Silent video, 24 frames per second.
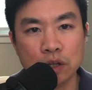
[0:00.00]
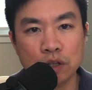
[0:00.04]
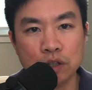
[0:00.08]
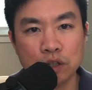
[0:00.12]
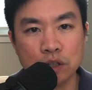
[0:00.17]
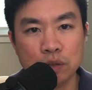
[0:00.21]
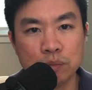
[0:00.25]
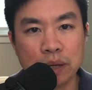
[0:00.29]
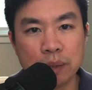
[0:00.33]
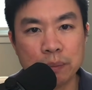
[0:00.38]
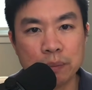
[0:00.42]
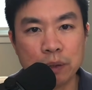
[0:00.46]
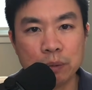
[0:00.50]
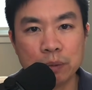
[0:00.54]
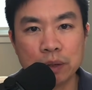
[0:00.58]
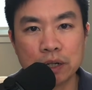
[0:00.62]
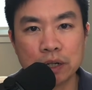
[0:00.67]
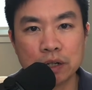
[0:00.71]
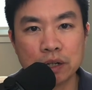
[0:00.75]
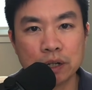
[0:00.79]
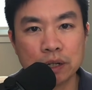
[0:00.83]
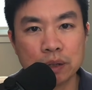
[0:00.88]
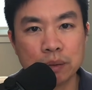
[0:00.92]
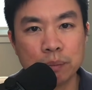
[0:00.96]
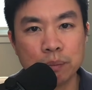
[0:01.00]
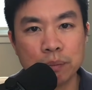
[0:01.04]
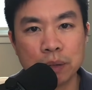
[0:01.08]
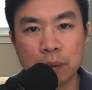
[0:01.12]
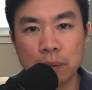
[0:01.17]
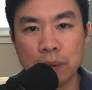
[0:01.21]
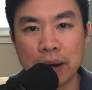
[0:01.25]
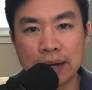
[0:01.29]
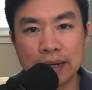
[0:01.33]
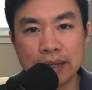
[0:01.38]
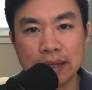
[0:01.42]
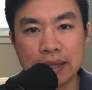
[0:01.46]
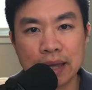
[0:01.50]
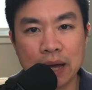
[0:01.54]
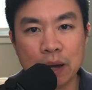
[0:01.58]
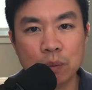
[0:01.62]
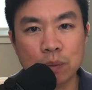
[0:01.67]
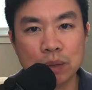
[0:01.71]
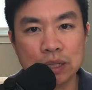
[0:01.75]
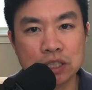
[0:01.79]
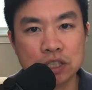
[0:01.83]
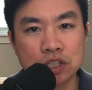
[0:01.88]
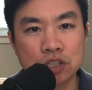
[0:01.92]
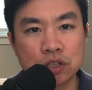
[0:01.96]
You may be wondering, but why did that
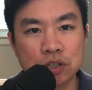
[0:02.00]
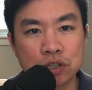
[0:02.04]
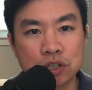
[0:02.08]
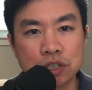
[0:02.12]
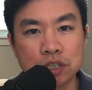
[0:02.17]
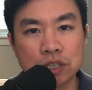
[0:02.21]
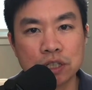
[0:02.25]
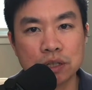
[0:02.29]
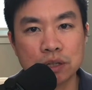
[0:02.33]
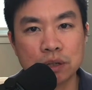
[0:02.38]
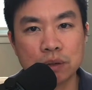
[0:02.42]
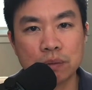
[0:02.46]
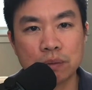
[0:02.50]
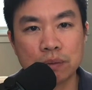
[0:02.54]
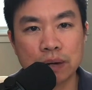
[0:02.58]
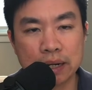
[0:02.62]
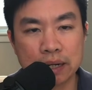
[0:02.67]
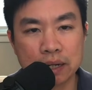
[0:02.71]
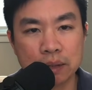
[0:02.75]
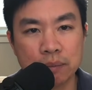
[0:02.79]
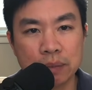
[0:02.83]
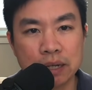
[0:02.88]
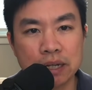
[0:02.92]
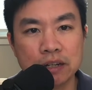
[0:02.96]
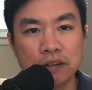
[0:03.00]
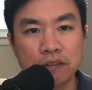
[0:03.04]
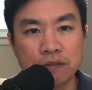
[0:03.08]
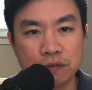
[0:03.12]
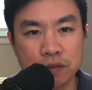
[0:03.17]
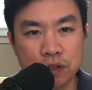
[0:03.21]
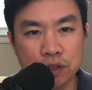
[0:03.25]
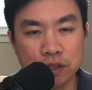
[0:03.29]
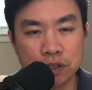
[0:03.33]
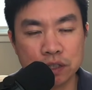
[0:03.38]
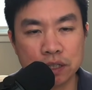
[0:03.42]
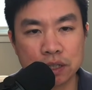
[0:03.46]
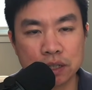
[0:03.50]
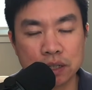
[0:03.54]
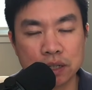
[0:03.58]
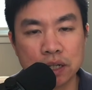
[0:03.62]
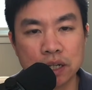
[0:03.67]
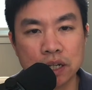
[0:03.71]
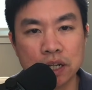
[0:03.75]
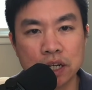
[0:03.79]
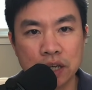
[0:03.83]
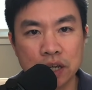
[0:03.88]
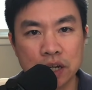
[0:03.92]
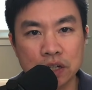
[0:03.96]
one surgeon recommend a fusion?
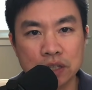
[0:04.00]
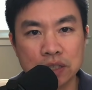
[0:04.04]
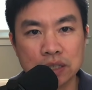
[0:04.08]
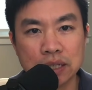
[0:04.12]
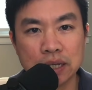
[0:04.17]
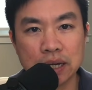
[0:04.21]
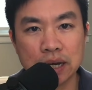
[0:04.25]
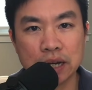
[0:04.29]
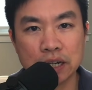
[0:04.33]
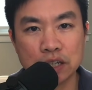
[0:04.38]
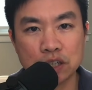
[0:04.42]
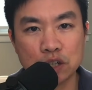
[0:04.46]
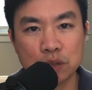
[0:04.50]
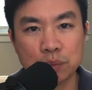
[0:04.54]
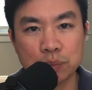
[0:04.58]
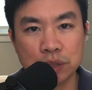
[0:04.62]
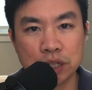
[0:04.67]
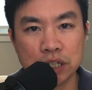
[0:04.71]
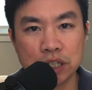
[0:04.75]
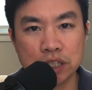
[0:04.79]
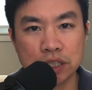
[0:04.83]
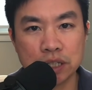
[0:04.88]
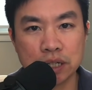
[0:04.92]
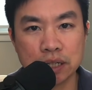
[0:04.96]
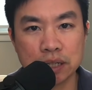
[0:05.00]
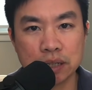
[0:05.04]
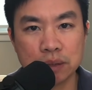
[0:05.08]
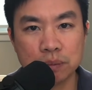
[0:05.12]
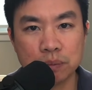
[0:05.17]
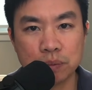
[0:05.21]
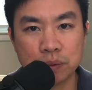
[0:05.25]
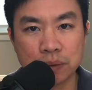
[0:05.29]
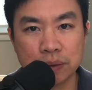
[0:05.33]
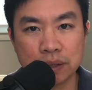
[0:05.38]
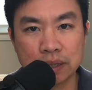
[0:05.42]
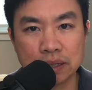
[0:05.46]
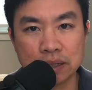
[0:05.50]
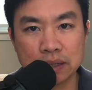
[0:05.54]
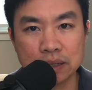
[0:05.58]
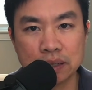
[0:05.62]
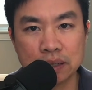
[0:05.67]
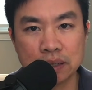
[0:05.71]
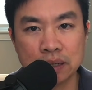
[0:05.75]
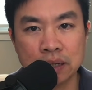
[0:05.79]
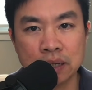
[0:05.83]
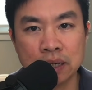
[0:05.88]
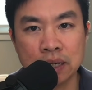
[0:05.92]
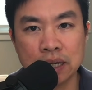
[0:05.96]
Here's the underappreciated point.
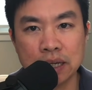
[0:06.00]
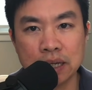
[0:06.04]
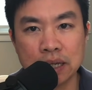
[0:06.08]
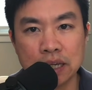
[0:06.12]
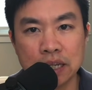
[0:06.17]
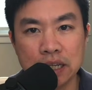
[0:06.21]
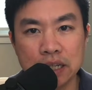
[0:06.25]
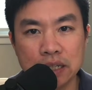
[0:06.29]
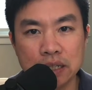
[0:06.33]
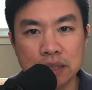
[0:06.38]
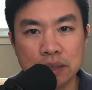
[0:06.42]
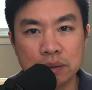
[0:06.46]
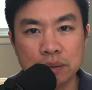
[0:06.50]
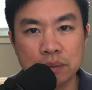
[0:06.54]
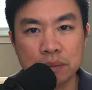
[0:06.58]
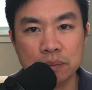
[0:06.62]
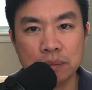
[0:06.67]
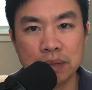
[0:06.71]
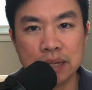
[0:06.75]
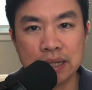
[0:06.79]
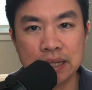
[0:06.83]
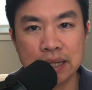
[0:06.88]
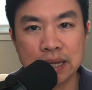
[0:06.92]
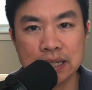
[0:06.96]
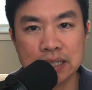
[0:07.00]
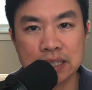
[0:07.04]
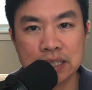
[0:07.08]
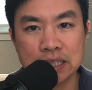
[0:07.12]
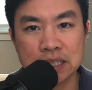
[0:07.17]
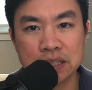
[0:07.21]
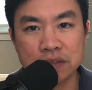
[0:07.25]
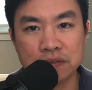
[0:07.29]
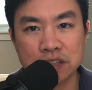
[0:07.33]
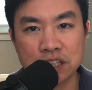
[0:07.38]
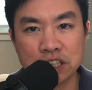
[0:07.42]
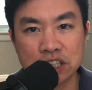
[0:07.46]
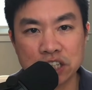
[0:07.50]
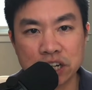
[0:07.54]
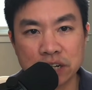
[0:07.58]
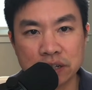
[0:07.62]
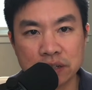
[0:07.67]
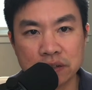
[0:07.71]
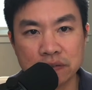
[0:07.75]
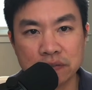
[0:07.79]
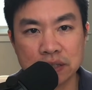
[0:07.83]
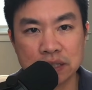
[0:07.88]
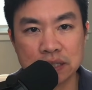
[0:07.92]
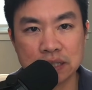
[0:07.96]
In many cases of
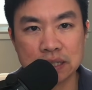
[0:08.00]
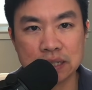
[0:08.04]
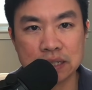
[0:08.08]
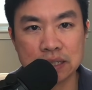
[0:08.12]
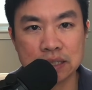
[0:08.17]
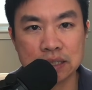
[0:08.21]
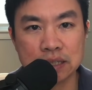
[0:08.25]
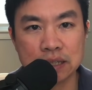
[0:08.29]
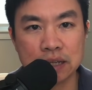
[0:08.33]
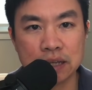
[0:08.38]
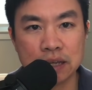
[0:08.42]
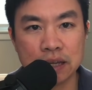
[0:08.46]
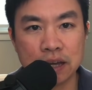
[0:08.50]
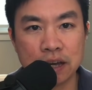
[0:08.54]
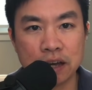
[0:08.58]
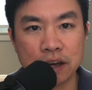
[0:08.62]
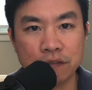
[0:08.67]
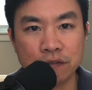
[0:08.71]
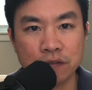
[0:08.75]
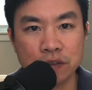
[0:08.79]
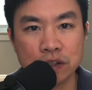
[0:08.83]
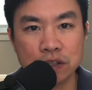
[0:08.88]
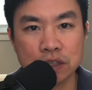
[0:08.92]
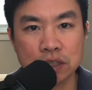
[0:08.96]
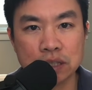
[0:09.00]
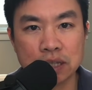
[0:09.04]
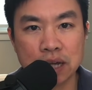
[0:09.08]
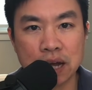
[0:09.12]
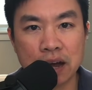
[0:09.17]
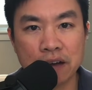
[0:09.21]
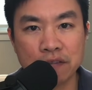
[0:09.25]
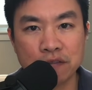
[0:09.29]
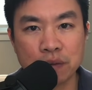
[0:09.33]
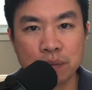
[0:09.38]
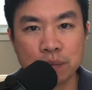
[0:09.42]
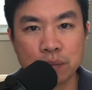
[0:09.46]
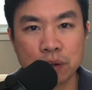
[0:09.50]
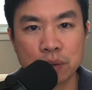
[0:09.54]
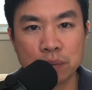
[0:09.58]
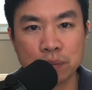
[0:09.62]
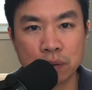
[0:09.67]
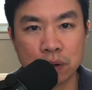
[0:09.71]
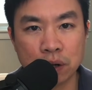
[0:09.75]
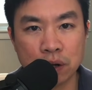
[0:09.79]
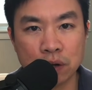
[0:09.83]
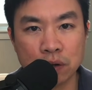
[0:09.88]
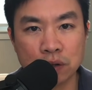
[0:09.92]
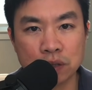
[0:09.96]
degenerative disease, a fusion is often
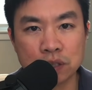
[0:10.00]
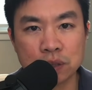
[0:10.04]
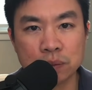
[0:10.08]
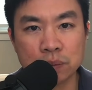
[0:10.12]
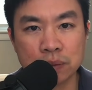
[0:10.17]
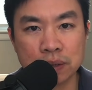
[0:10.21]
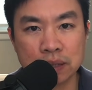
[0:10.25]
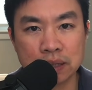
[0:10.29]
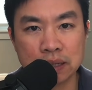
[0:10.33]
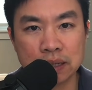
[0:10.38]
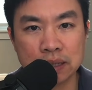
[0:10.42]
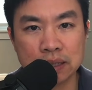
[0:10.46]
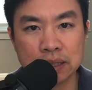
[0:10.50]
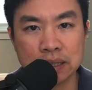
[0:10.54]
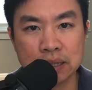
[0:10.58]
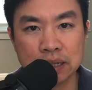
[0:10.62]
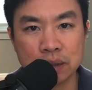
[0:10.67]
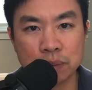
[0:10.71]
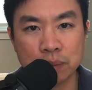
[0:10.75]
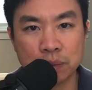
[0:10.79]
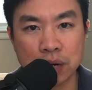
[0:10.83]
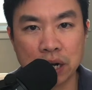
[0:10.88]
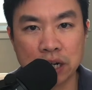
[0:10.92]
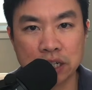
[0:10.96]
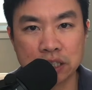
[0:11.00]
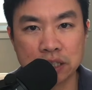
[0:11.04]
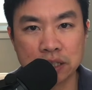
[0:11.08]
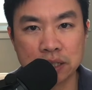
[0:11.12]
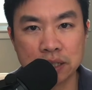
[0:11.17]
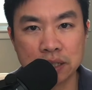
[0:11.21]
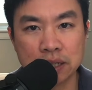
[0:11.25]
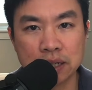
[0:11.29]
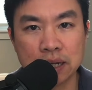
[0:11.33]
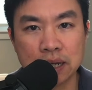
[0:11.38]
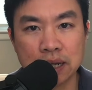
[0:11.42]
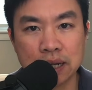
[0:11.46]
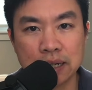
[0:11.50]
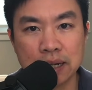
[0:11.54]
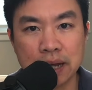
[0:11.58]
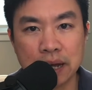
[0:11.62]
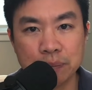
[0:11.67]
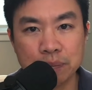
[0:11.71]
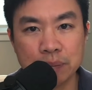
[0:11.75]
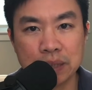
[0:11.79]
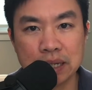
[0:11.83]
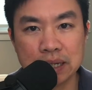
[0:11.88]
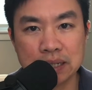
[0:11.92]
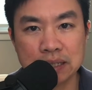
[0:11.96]
proposed with a decompression,
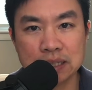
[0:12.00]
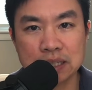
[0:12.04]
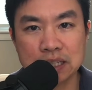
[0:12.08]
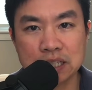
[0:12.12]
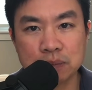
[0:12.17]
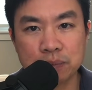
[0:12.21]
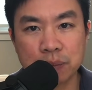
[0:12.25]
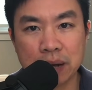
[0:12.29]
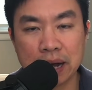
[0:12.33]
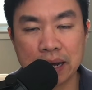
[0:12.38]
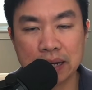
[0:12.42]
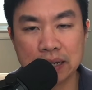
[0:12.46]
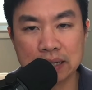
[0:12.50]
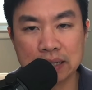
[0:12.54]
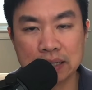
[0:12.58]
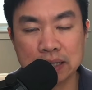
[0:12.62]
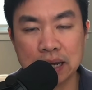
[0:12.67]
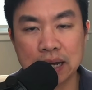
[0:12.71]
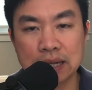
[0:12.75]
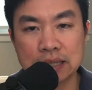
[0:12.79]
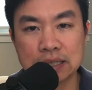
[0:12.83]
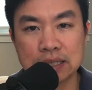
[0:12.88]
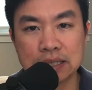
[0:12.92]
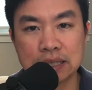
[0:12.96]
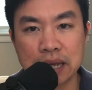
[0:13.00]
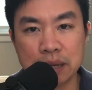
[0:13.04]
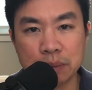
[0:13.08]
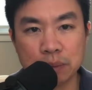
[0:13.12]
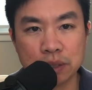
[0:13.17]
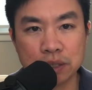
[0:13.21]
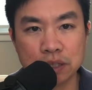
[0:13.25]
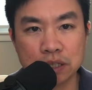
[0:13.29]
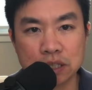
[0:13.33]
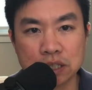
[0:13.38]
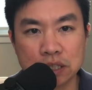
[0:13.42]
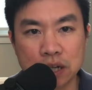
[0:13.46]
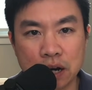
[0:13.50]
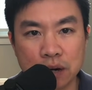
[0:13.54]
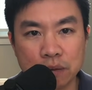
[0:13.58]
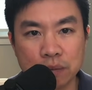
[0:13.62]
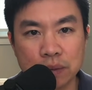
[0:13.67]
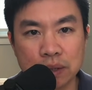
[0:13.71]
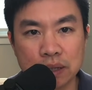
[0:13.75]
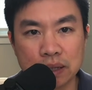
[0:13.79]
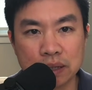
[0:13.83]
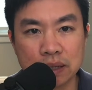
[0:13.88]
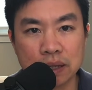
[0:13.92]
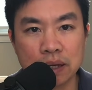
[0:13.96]
not because the spine is unstable to start
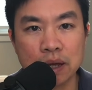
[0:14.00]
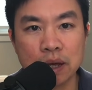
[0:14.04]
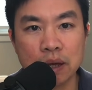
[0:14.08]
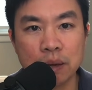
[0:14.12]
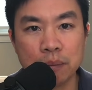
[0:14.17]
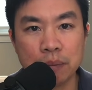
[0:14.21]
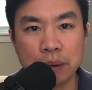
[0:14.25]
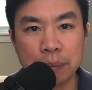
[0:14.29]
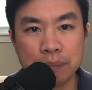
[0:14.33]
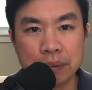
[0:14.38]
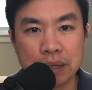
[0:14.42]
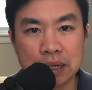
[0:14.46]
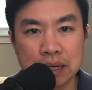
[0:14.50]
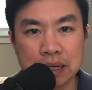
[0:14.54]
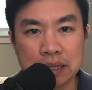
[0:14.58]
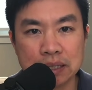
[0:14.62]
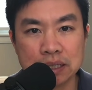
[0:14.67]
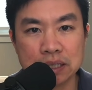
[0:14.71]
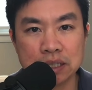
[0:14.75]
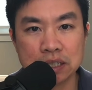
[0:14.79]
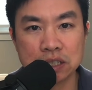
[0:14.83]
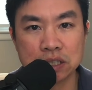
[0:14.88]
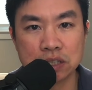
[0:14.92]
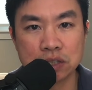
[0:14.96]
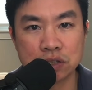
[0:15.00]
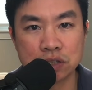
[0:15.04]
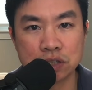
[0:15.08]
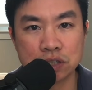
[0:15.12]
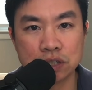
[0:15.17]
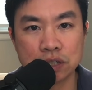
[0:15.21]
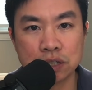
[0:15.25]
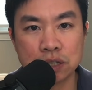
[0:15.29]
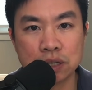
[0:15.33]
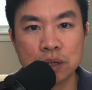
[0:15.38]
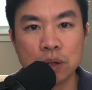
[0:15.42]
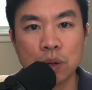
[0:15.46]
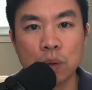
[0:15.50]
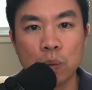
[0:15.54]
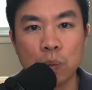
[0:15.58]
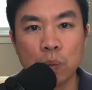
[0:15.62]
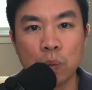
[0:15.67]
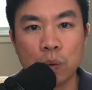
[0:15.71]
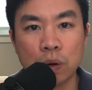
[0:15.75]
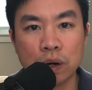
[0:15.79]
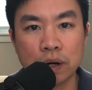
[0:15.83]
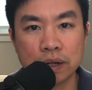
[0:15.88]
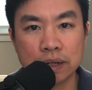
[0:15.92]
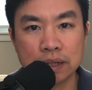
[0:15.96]
with, but because the surgeon
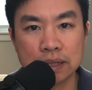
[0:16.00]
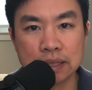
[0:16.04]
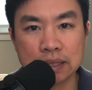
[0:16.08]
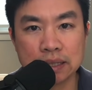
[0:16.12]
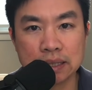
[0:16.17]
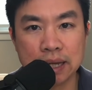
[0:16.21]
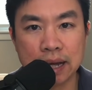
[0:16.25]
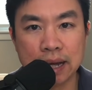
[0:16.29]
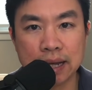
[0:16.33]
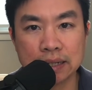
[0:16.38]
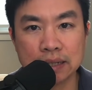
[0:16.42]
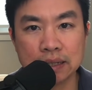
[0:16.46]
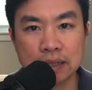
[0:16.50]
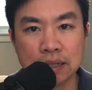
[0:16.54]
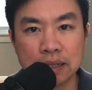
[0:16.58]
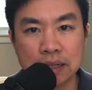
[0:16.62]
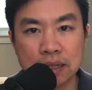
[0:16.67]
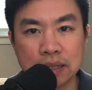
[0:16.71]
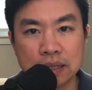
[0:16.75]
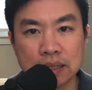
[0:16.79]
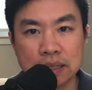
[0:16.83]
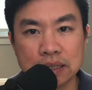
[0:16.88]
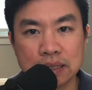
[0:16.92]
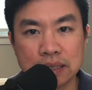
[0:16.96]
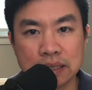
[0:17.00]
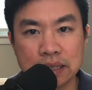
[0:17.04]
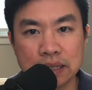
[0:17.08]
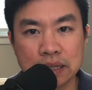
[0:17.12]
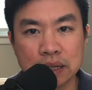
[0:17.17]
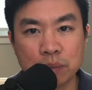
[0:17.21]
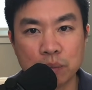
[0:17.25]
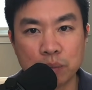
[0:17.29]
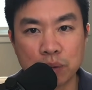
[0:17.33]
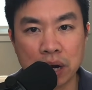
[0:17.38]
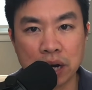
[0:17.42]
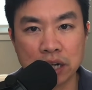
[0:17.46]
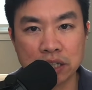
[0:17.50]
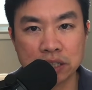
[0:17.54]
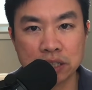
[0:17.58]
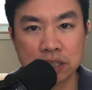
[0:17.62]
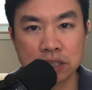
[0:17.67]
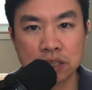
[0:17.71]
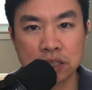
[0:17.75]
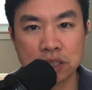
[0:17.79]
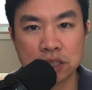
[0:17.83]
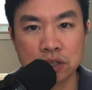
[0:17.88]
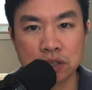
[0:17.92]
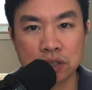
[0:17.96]
worries that the
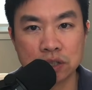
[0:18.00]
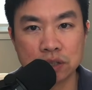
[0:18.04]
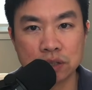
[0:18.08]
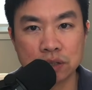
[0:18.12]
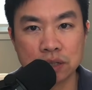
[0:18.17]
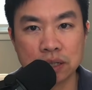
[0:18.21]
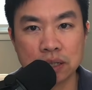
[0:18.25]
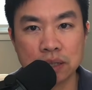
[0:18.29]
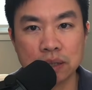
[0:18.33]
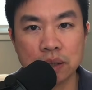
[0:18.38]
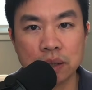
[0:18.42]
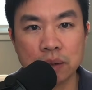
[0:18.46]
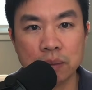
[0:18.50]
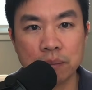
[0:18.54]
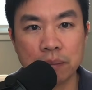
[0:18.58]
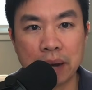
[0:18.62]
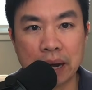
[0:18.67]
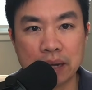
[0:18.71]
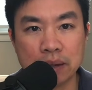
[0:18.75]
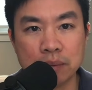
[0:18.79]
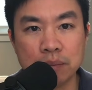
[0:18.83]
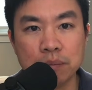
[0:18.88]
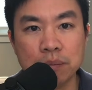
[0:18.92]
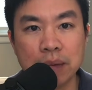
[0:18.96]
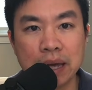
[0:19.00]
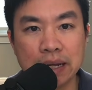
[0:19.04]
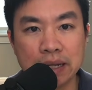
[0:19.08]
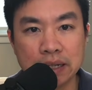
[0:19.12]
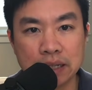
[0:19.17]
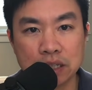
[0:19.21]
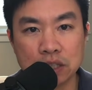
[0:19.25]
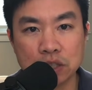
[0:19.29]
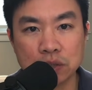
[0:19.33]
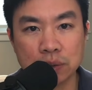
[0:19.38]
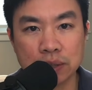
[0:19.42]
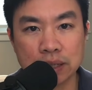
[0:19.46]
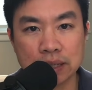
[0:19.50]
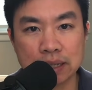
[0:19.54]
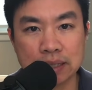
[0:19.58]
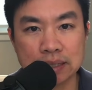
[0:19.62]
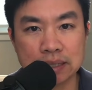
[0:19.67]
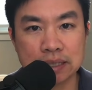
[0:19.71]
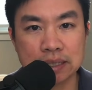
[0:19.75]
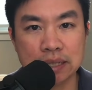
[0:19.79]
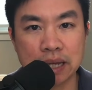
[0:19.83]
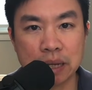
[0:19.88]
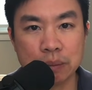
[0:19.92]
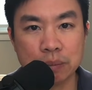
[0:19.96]
decompression surgery might make the joint
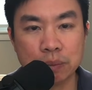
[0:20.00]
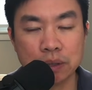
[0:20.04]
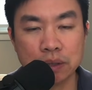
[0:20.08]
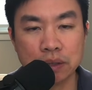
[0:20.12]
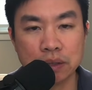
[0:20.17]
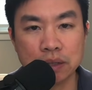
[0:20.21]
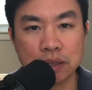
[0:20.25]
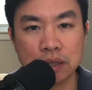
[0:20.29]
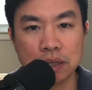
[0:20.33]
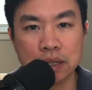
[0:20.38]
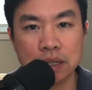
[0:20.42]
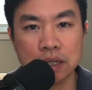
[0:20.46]
unstable.